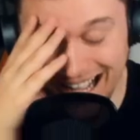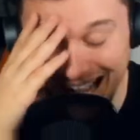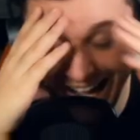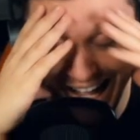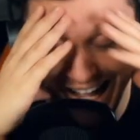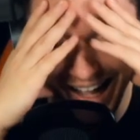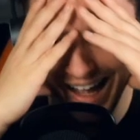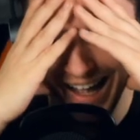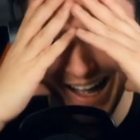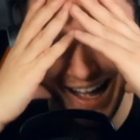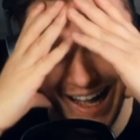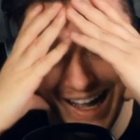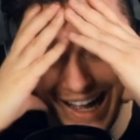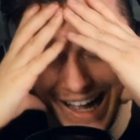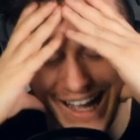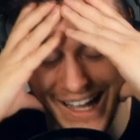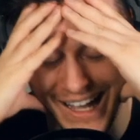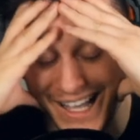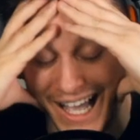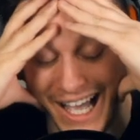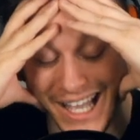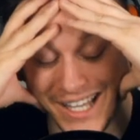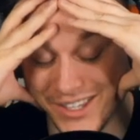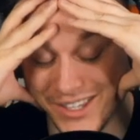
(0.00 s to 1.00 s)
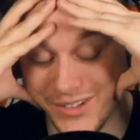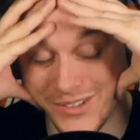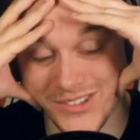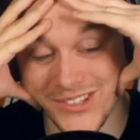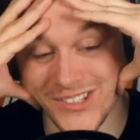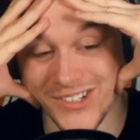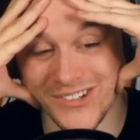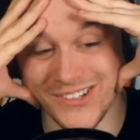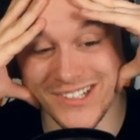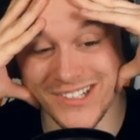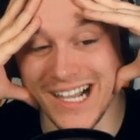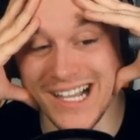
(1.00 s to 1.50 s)
I don't
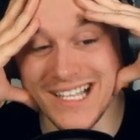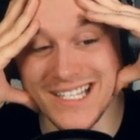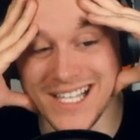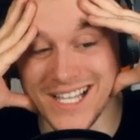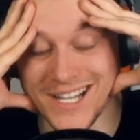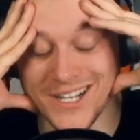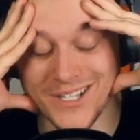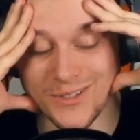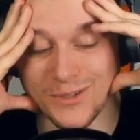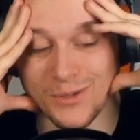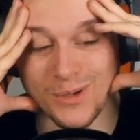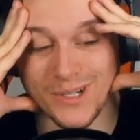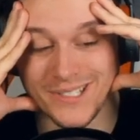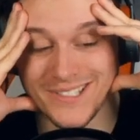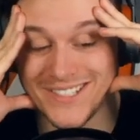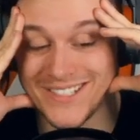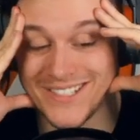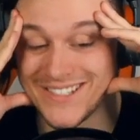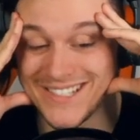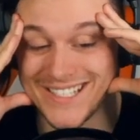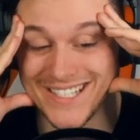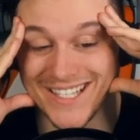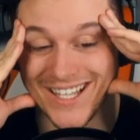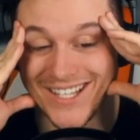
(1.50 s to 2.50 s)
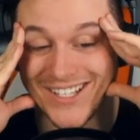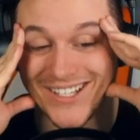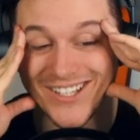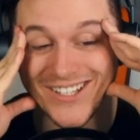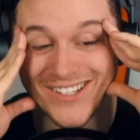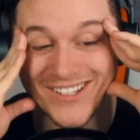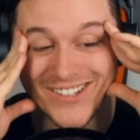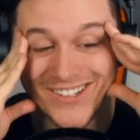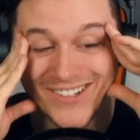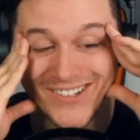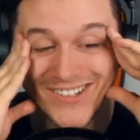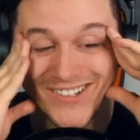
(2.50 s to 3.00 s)
know, guys. I don't know what to tell
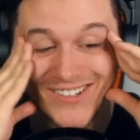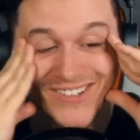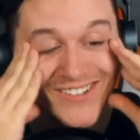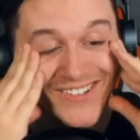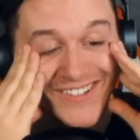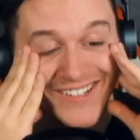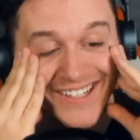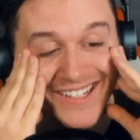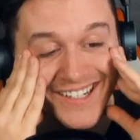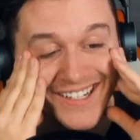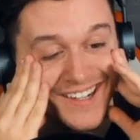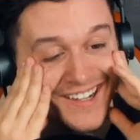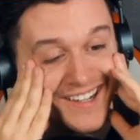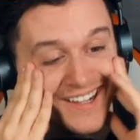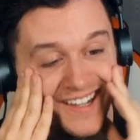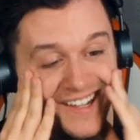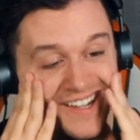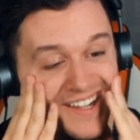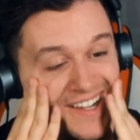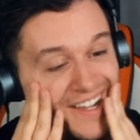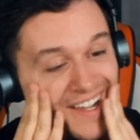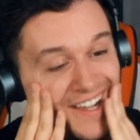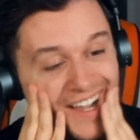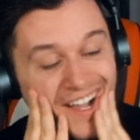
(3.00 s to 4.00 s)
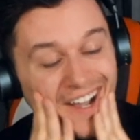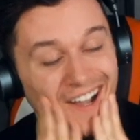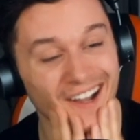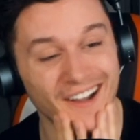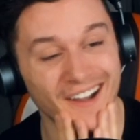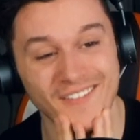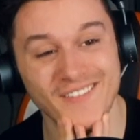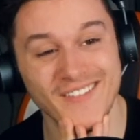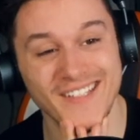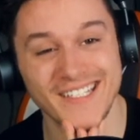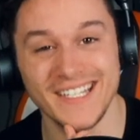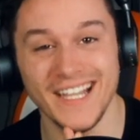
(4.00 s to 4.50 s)
you. I
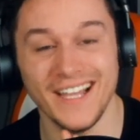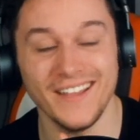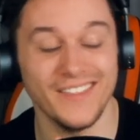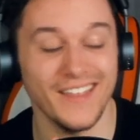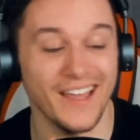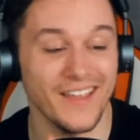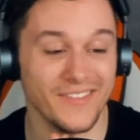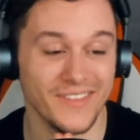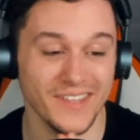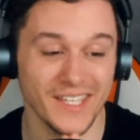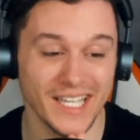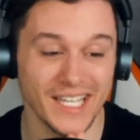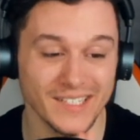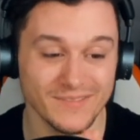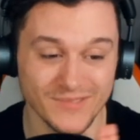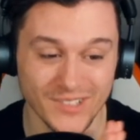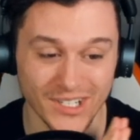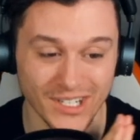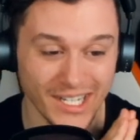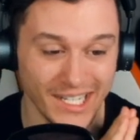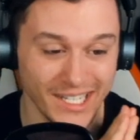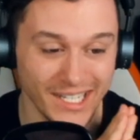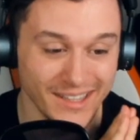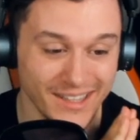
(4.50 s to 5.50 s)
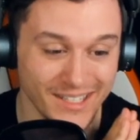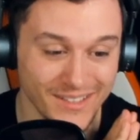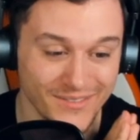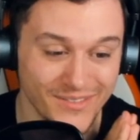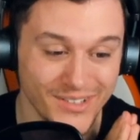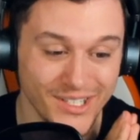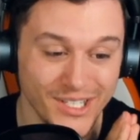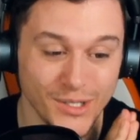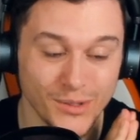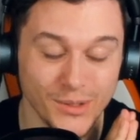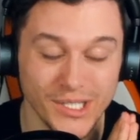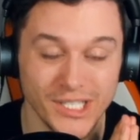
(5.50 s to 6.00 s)
mean, I think I'm gonna end the
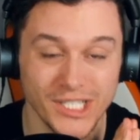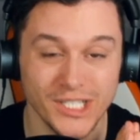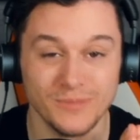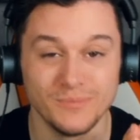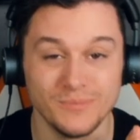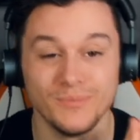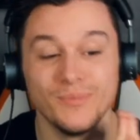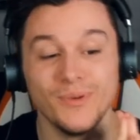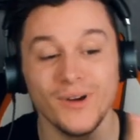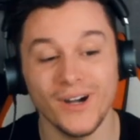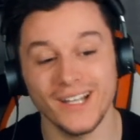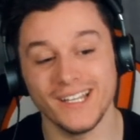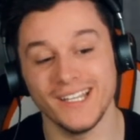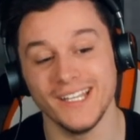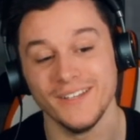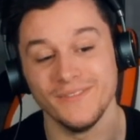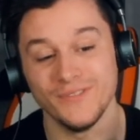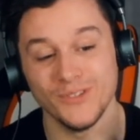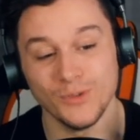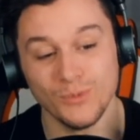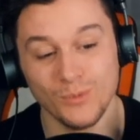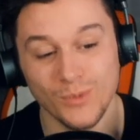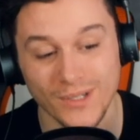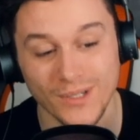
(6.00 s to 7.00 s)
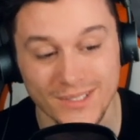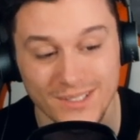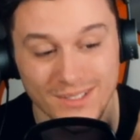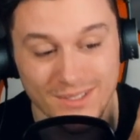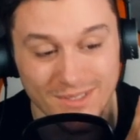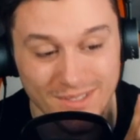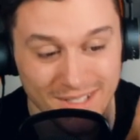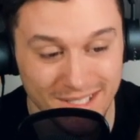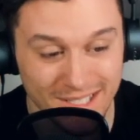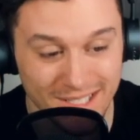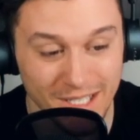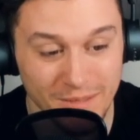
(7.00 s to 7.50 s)
video here, but if you want to
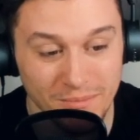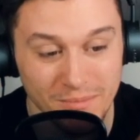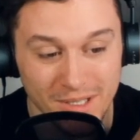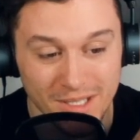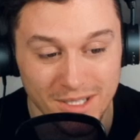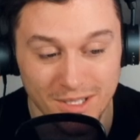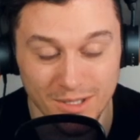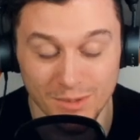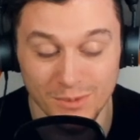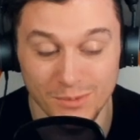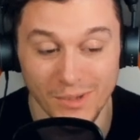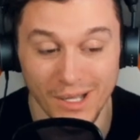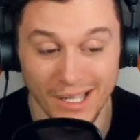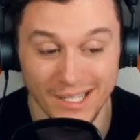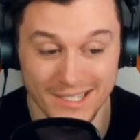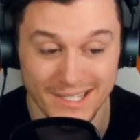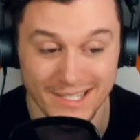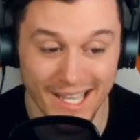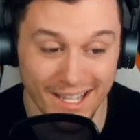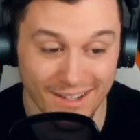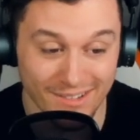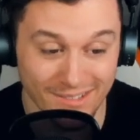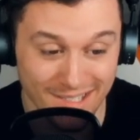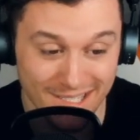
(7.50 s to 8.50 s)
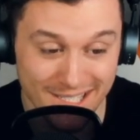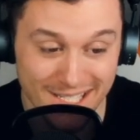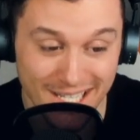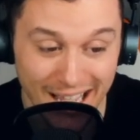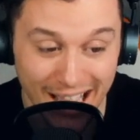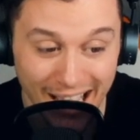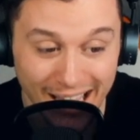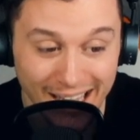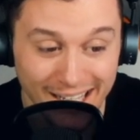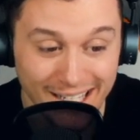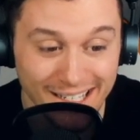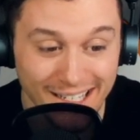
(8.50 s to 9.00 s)
see me do Attack on
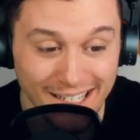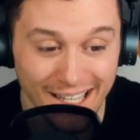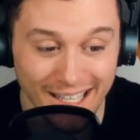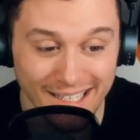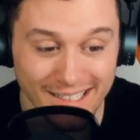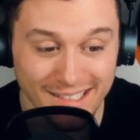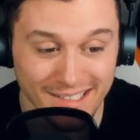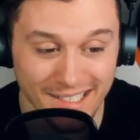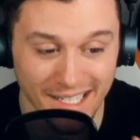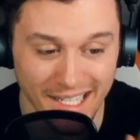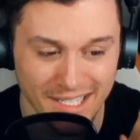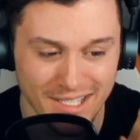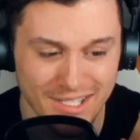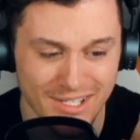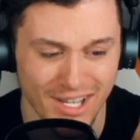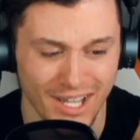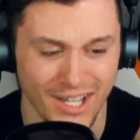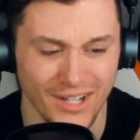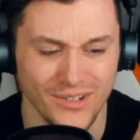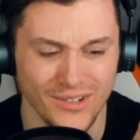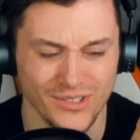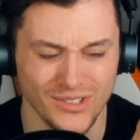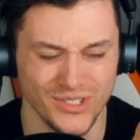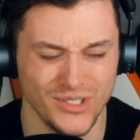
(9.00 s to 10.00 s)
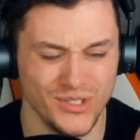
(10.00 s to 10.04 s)
Tiny and Attack on